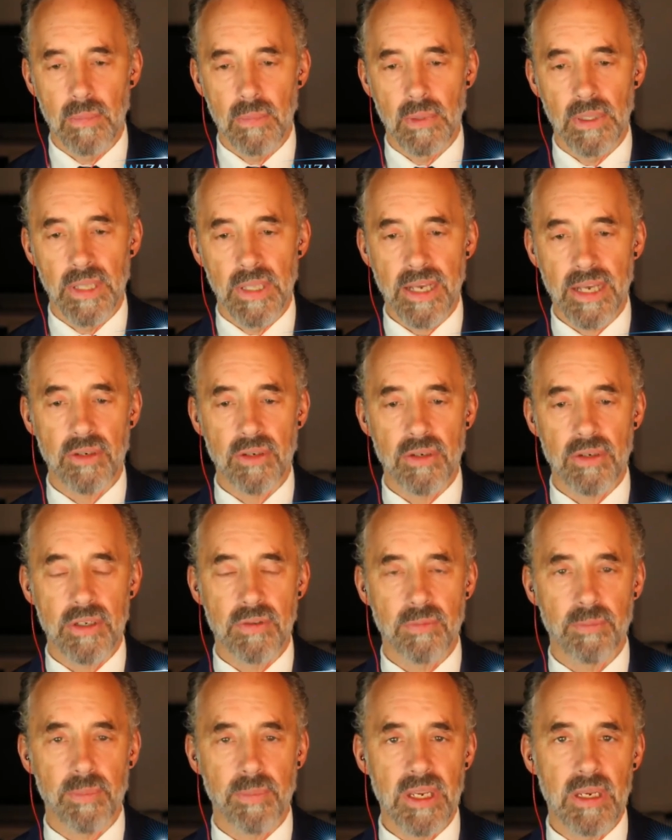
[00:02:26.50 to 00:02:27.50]
lectures
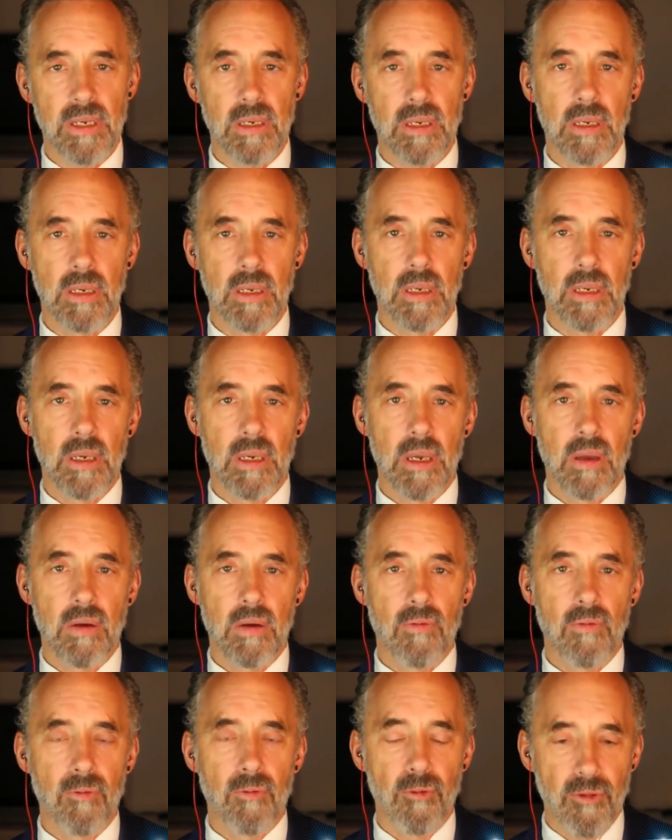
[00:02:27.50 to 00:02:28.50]
have been
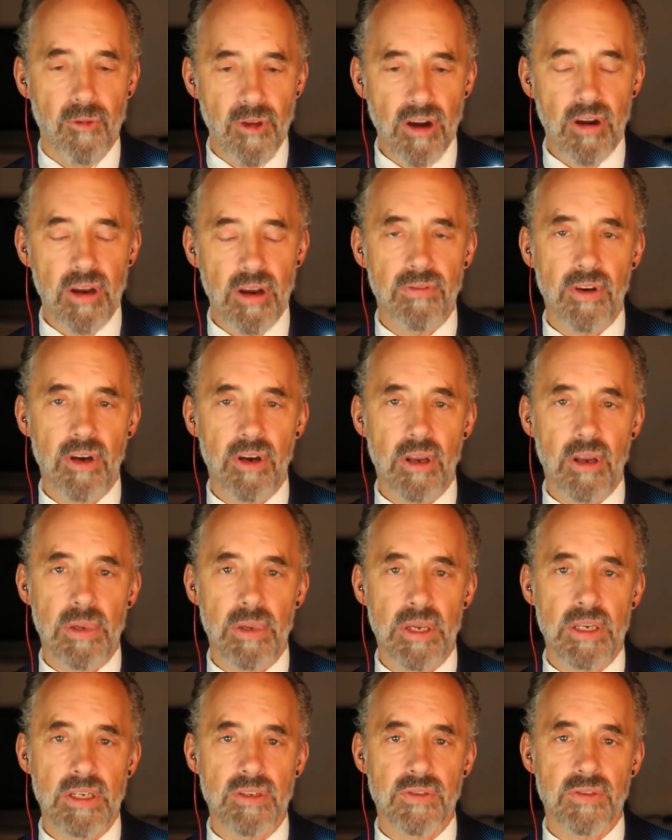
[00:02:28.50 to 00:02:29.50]
very, very
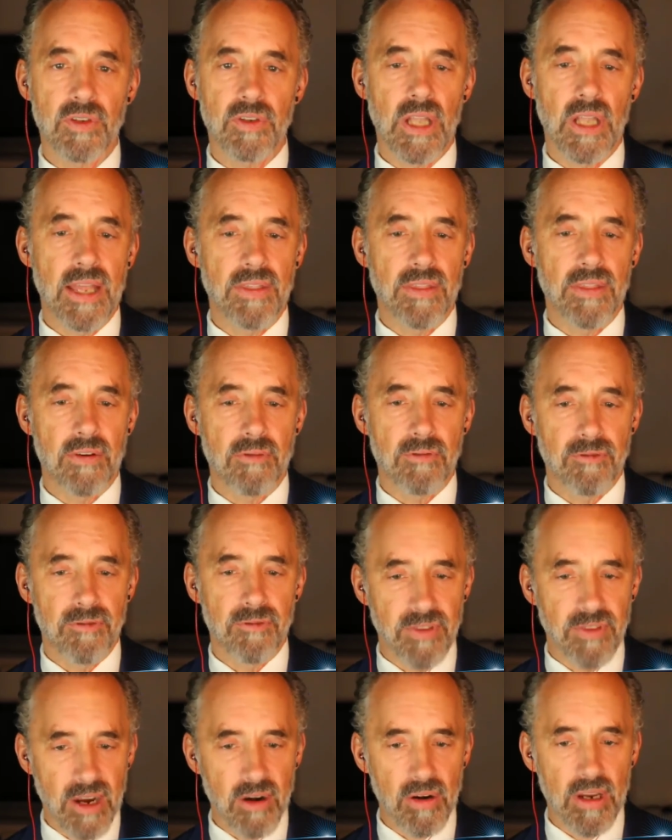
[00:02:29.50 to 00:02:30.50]
peaceful, and they're
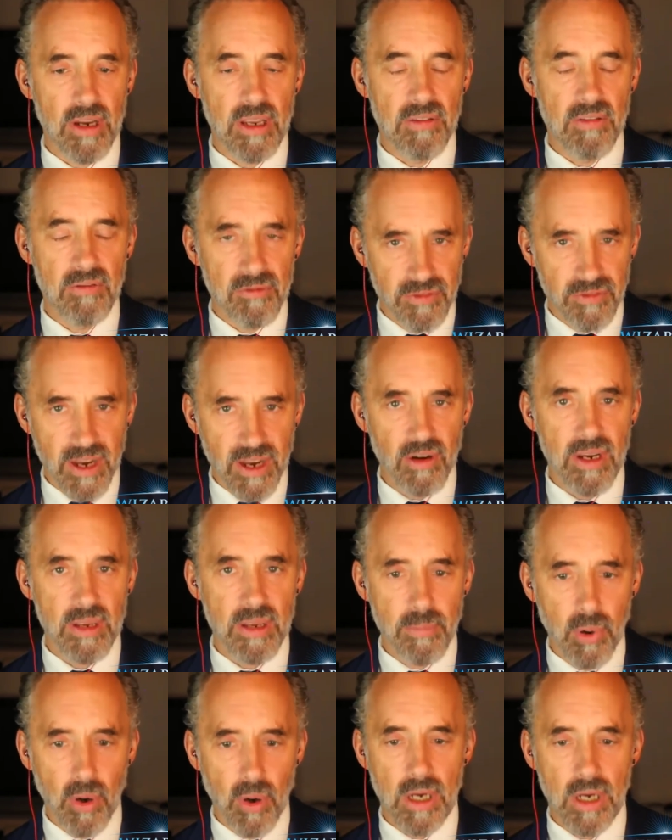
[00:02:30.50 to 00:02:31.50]
very, very
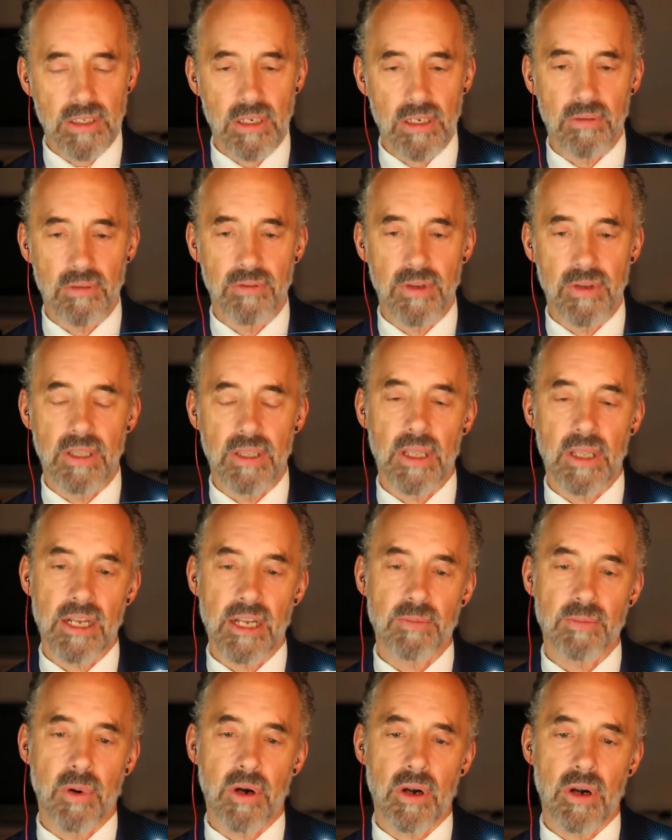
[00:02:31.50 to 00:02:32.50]
positive. And
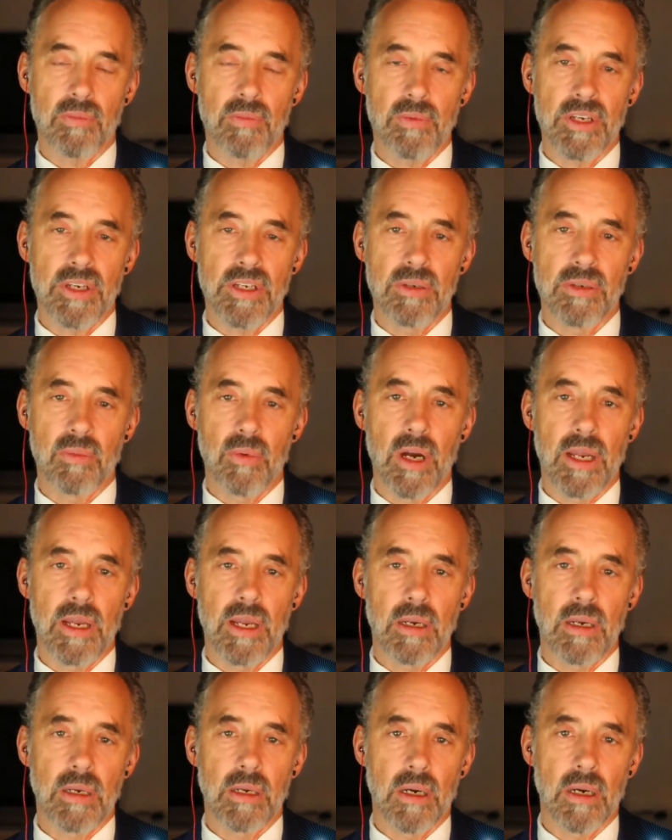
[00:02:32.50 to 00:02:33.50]
that's part of the reason why
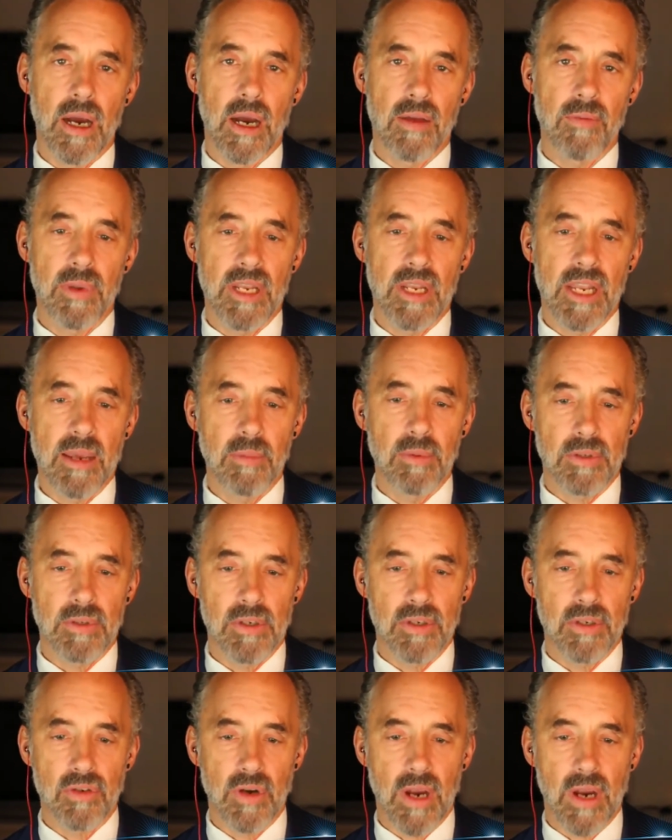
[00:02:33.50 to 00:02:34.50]
I've been able
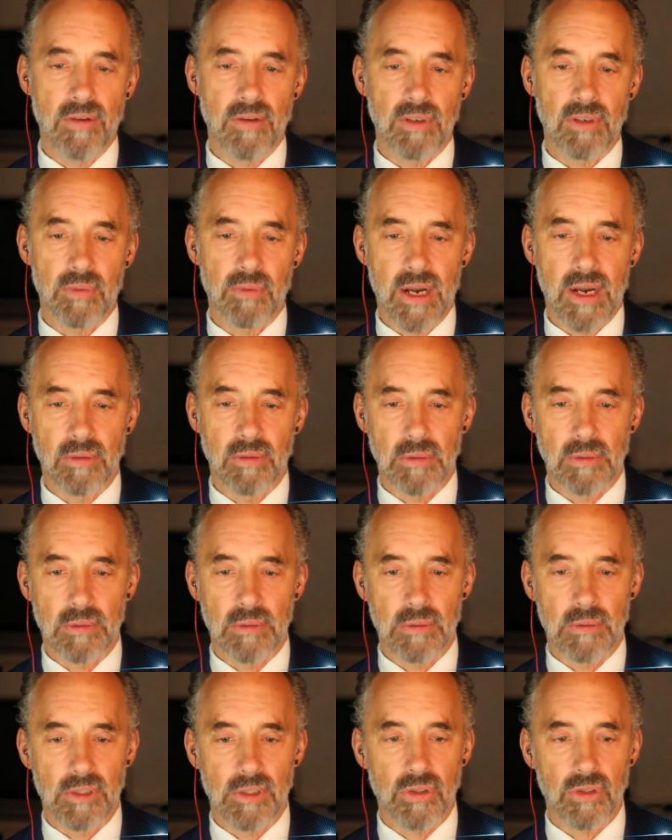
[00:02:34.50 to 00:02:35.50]
to travel around
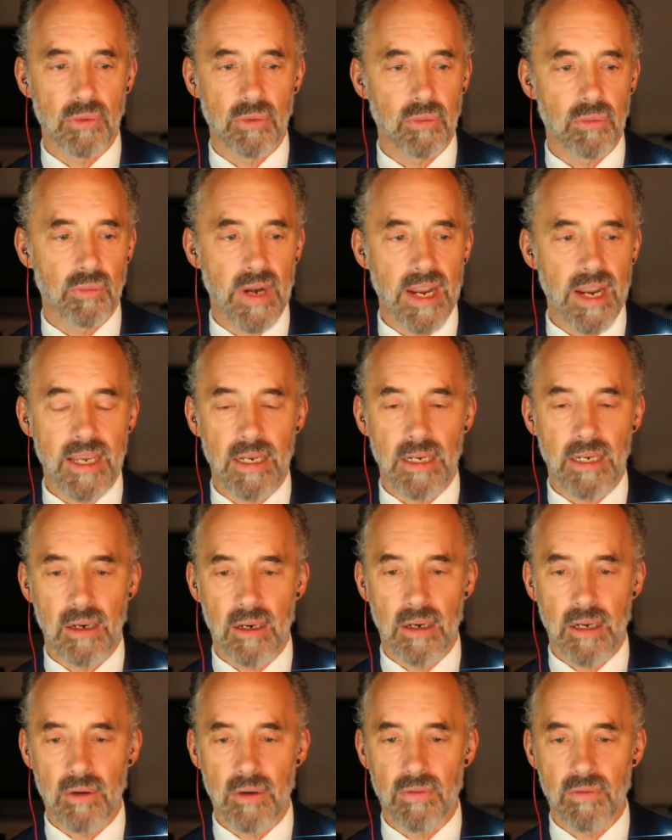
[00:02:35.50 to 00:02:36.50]
so
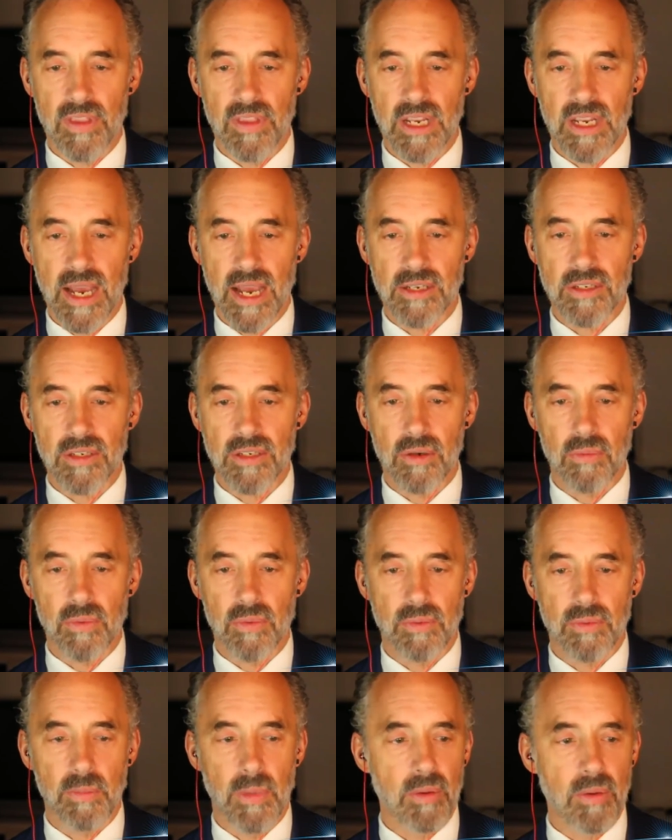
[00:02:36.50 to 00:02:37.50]
regularly over the last year
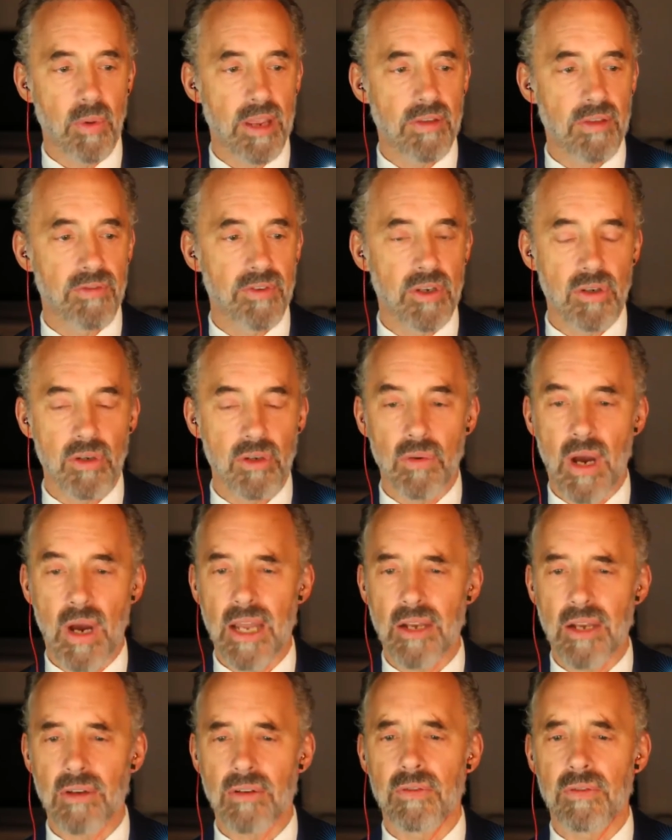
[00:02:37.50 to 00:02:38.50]
with my wife and do
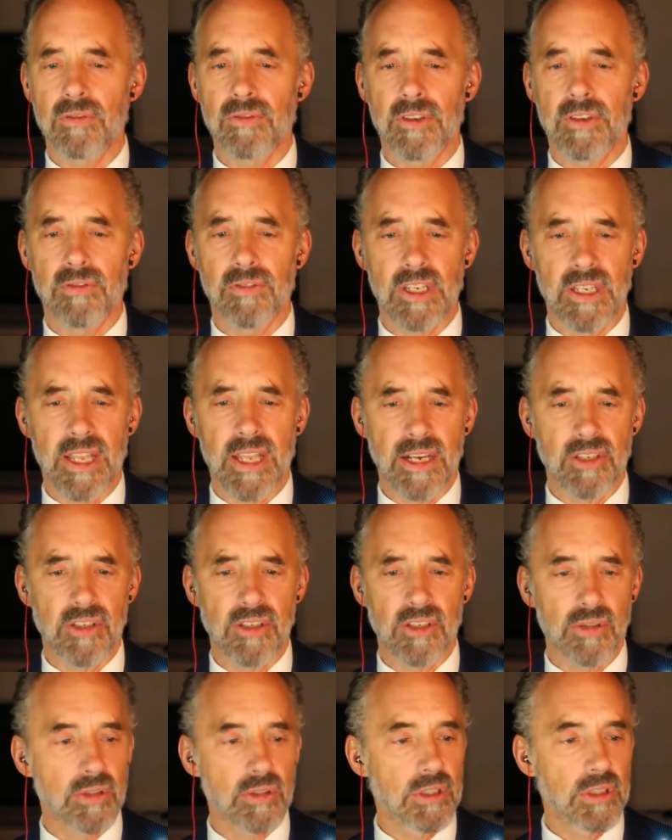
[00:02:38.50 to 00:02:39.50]
150
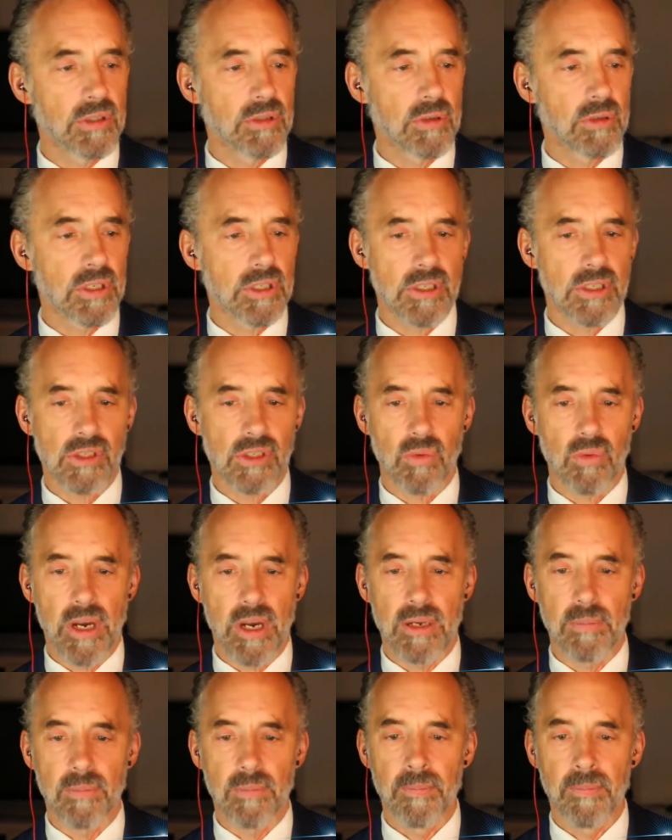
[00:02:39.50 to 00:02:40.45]
lectures, because it's quite,